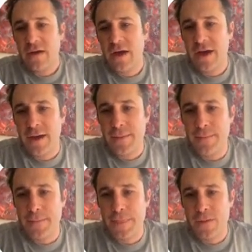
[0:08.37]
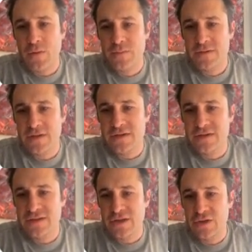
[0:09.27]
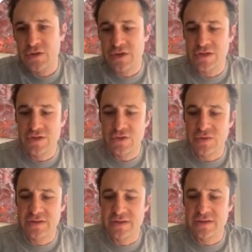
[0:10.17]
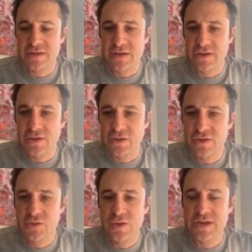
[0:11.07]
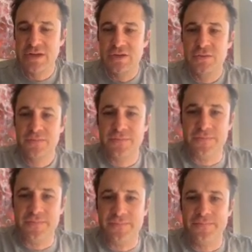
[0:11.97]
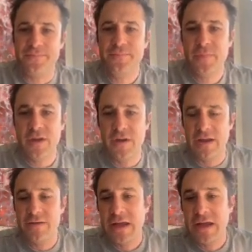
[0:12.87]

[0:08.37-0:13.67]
Oops, this isn't skill 32, this is skill 22. All right.